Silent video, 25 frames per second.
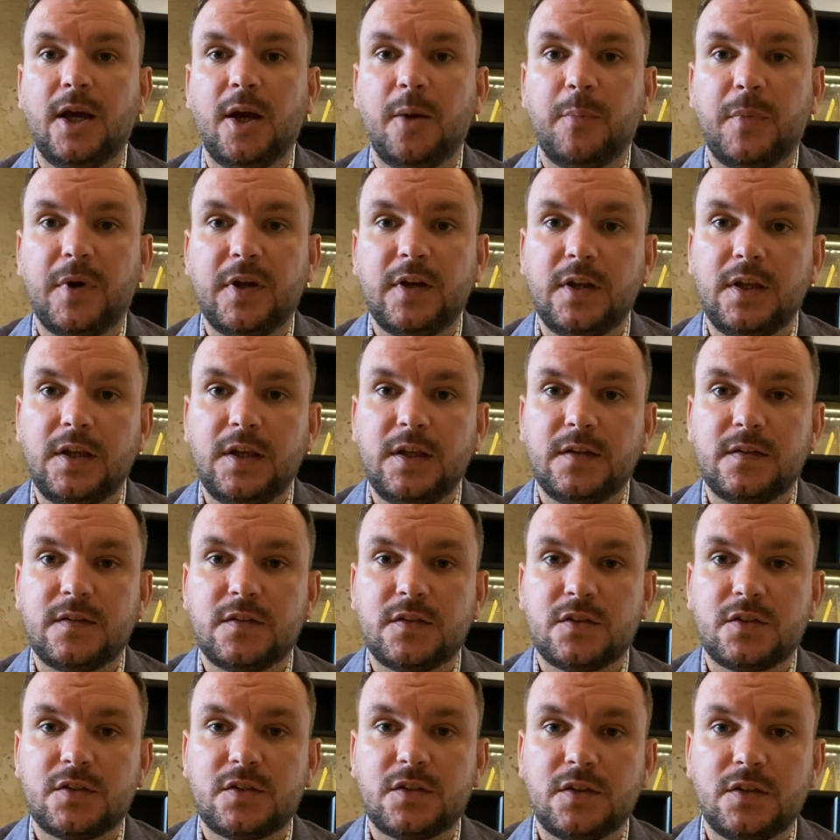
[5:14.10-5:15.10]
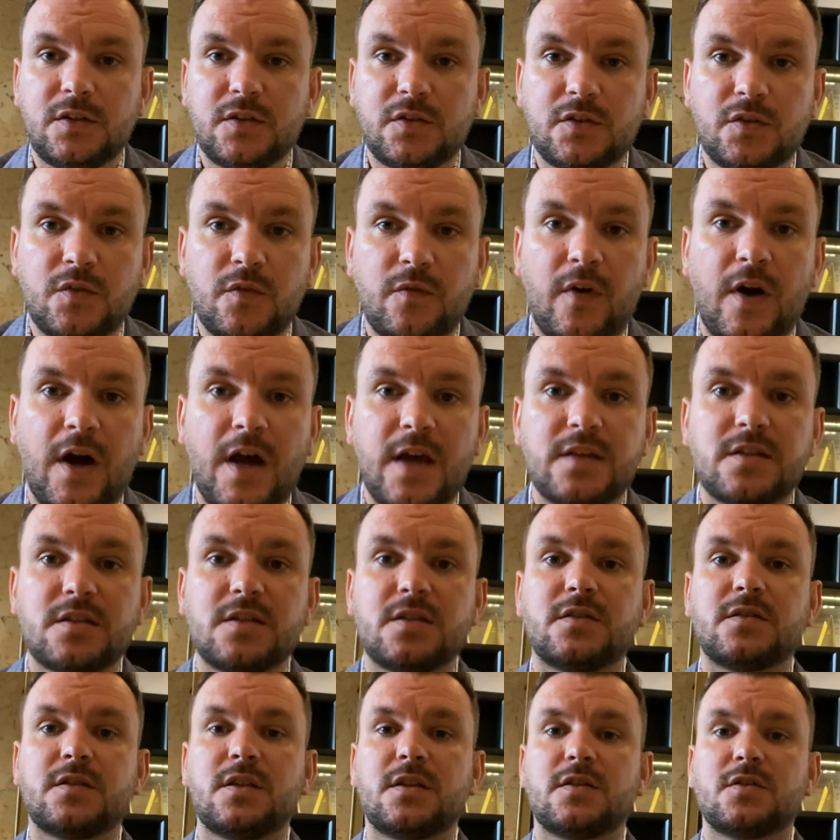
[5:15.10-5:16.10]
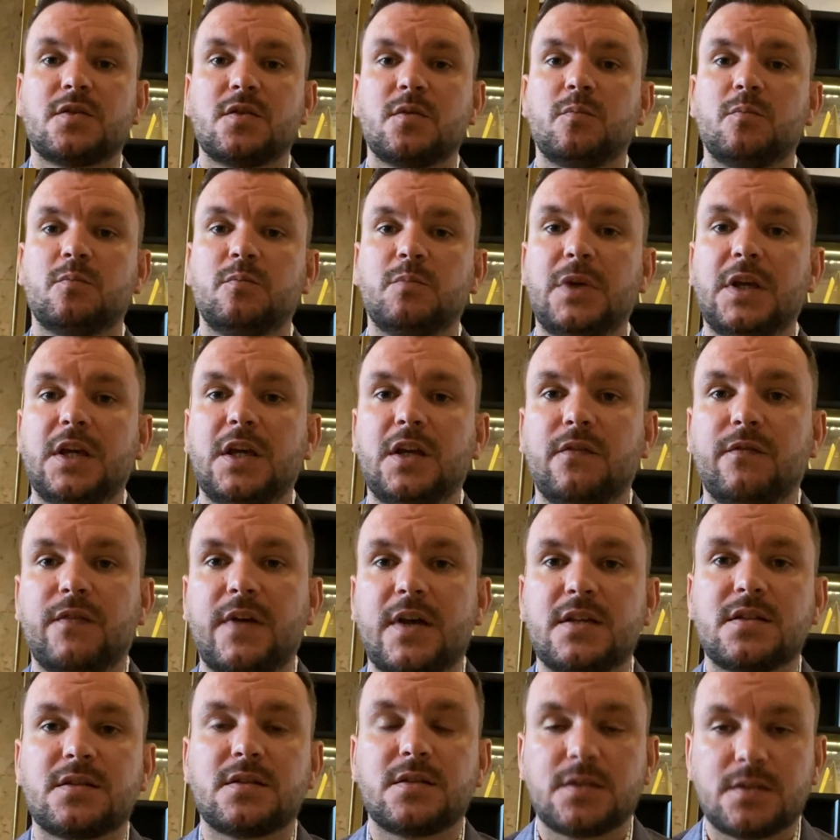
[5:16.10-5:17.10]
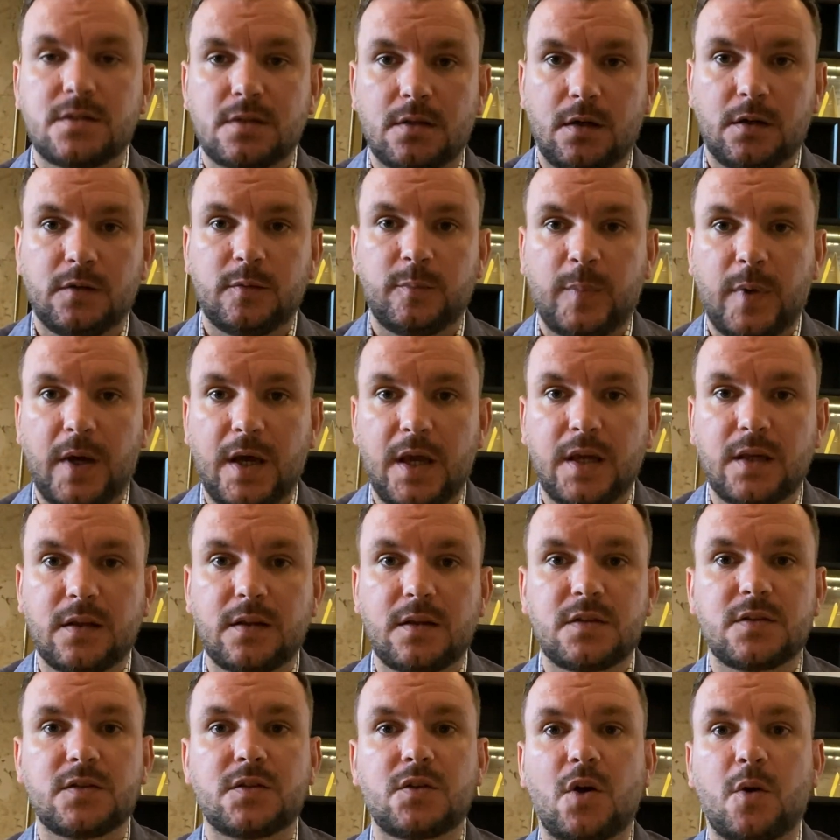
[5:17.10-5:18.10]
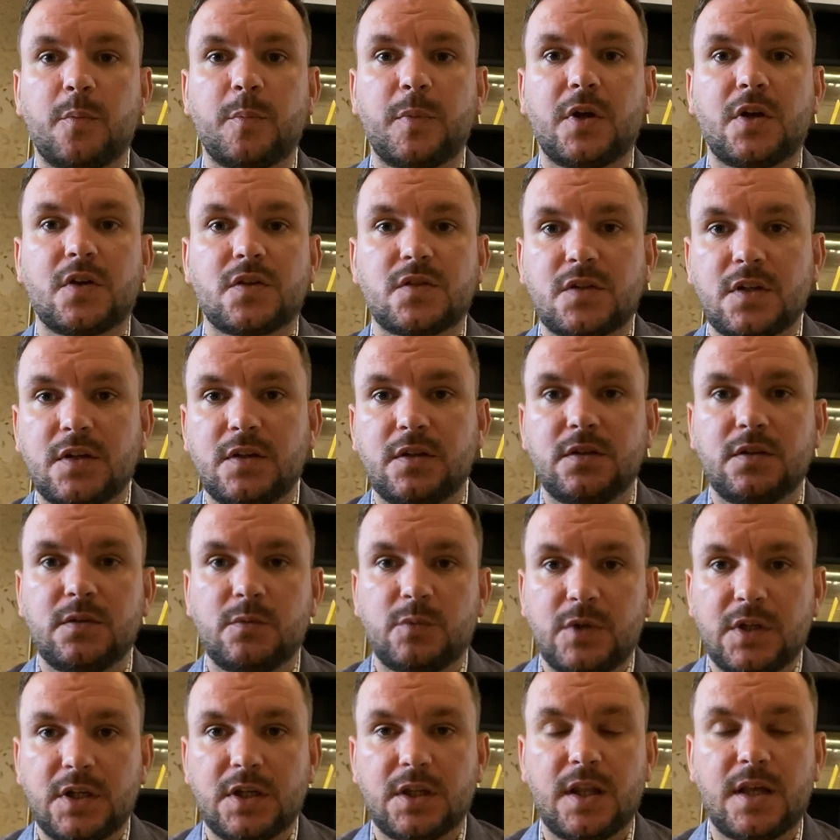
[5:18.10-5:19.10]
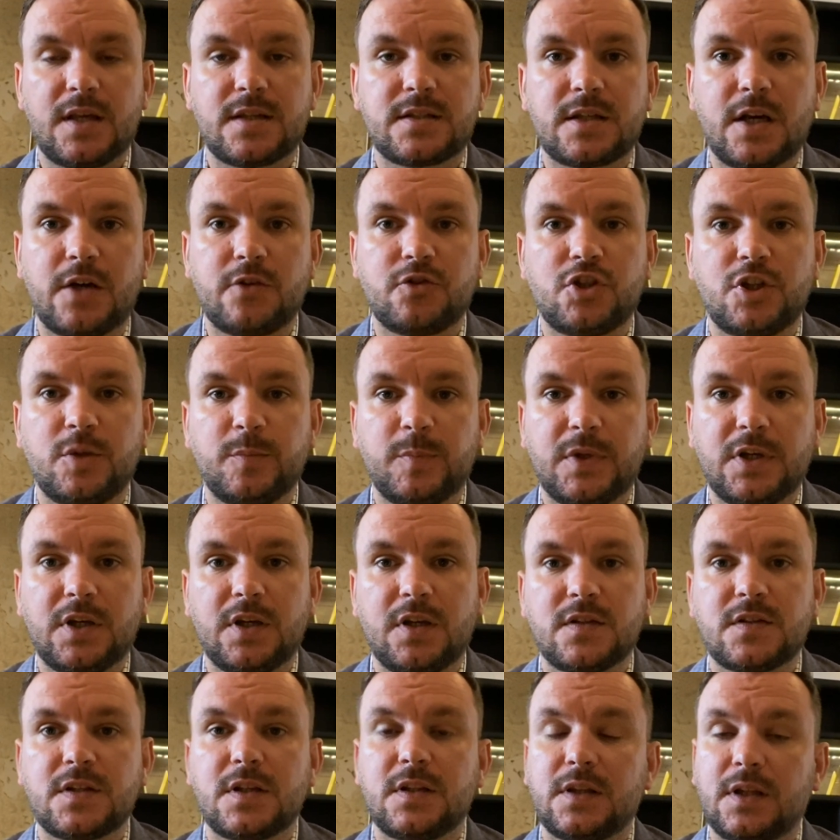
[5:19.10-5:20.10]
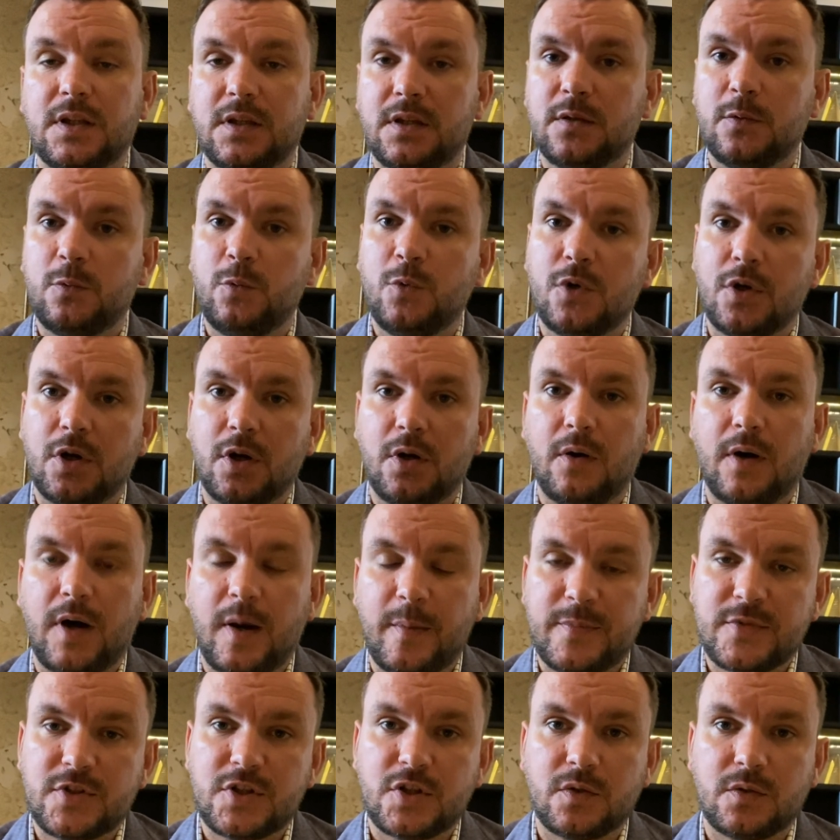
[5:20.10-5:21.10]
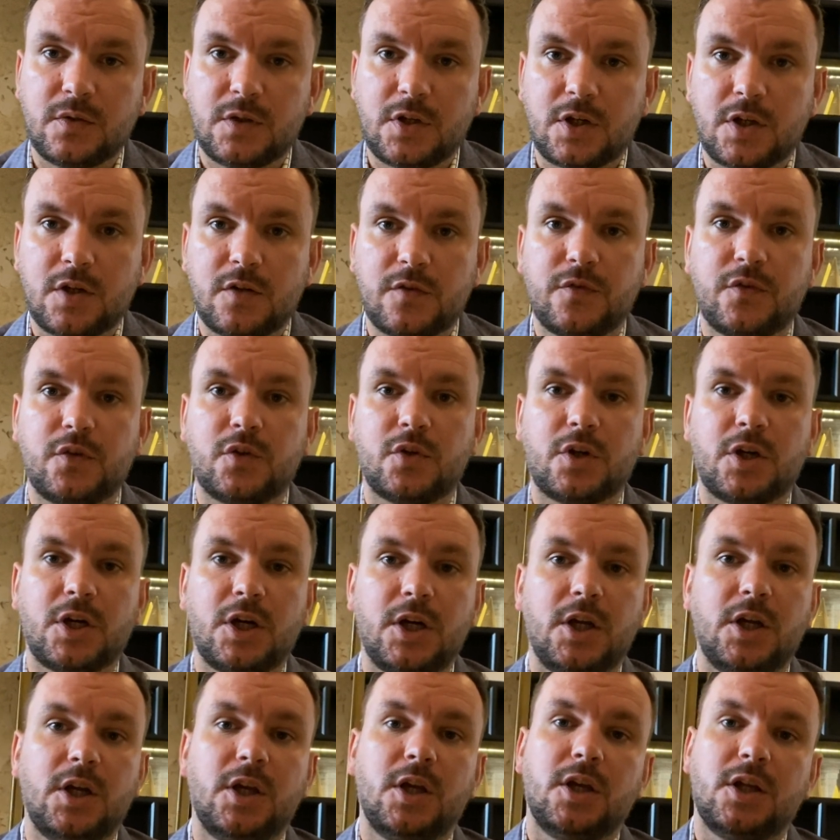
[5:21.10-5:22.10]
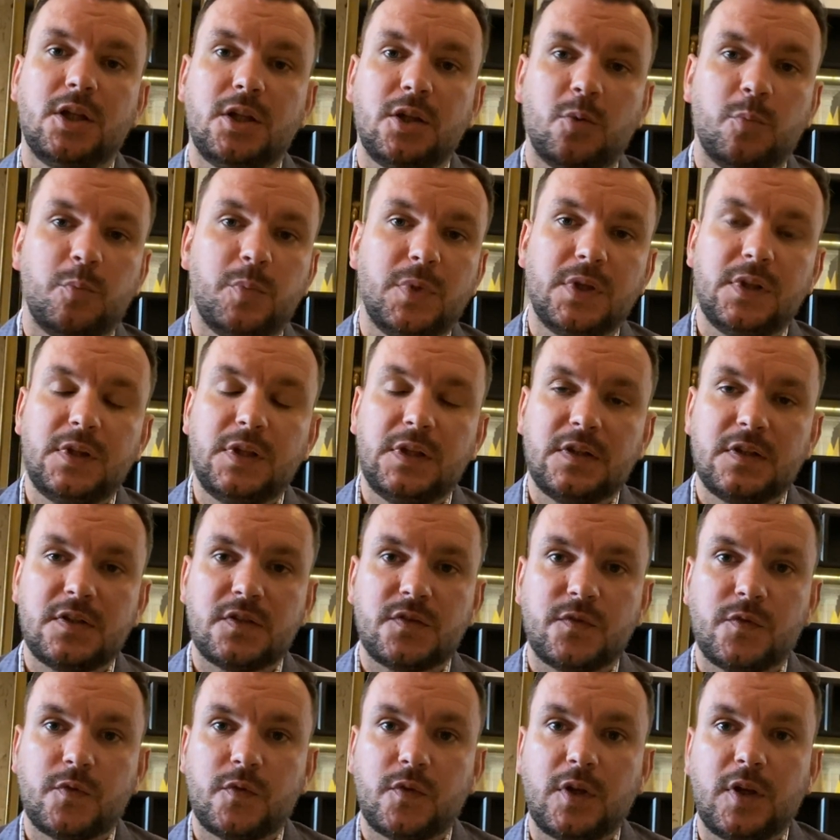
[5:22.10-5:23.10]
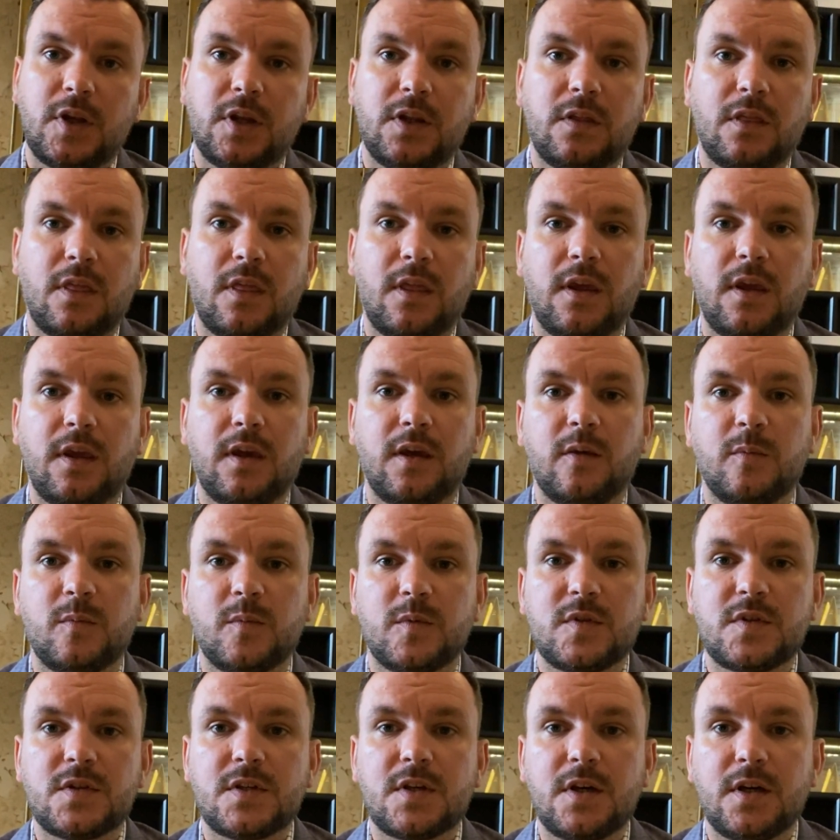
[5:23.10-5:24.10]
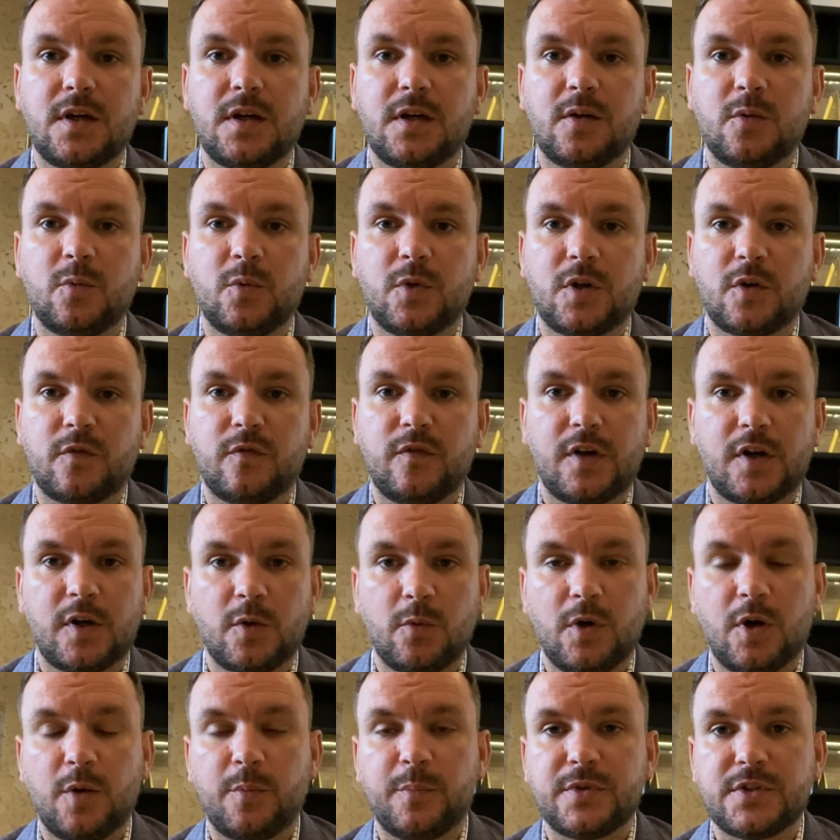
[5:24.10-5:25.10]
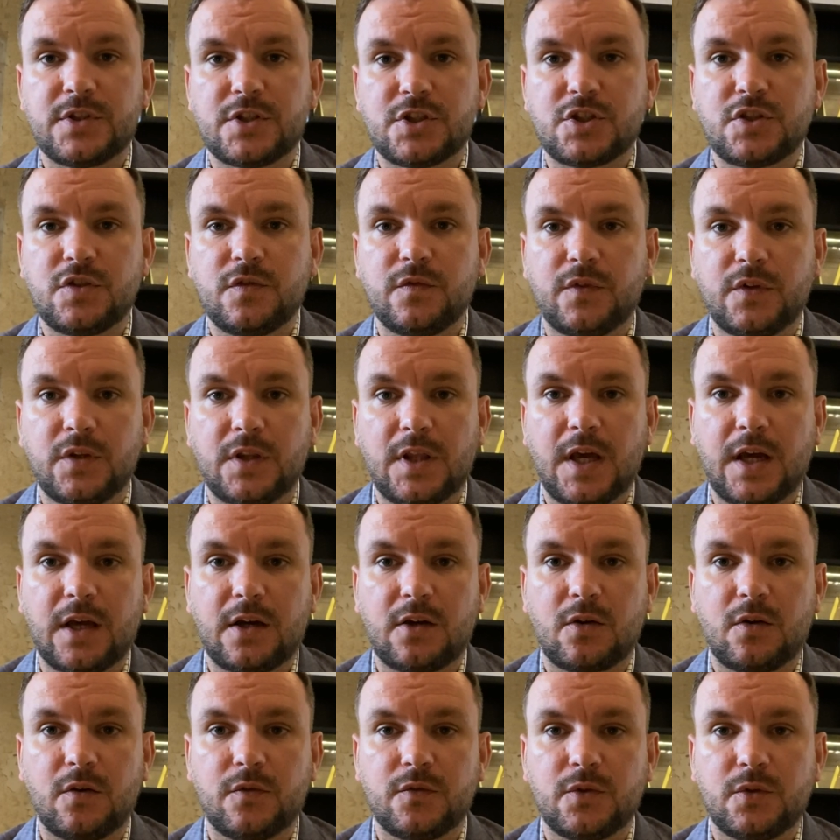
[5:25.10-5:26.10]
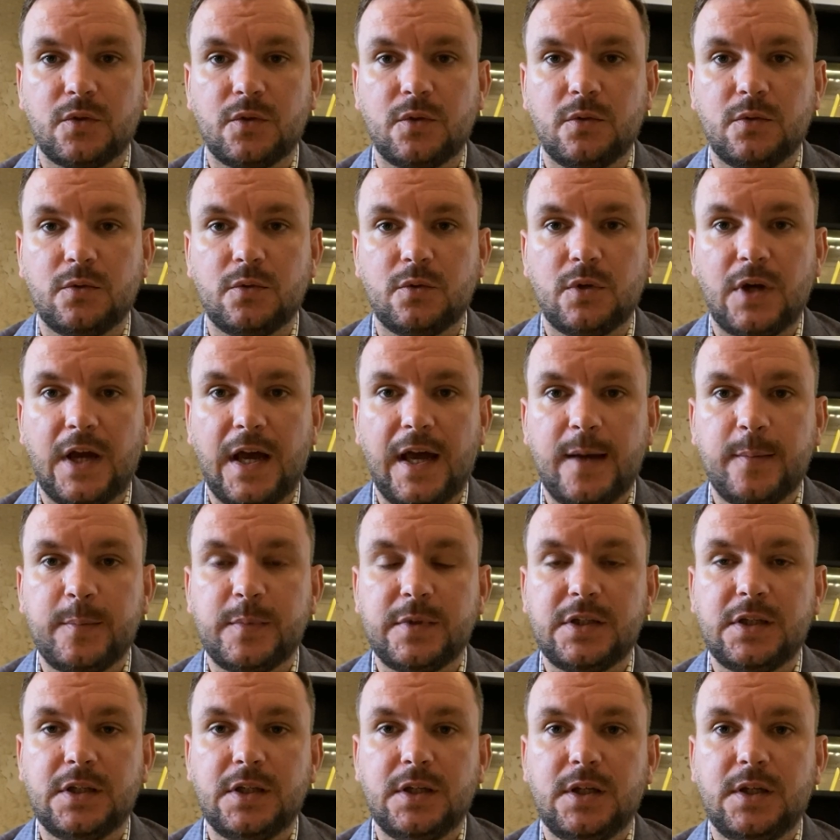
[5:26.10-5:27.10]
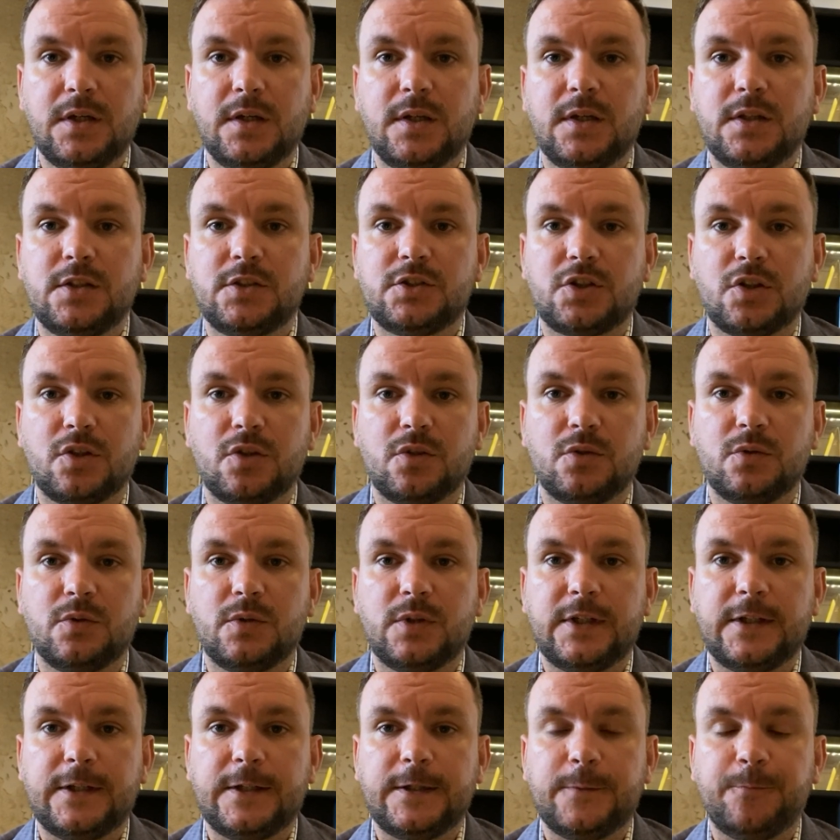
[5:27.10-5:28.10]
But it suffices that some big investors start buying the stock because they realize how cheap it is, and then it will go up. So therefore, building these free themes, we're very well positioned for that growth to happen. So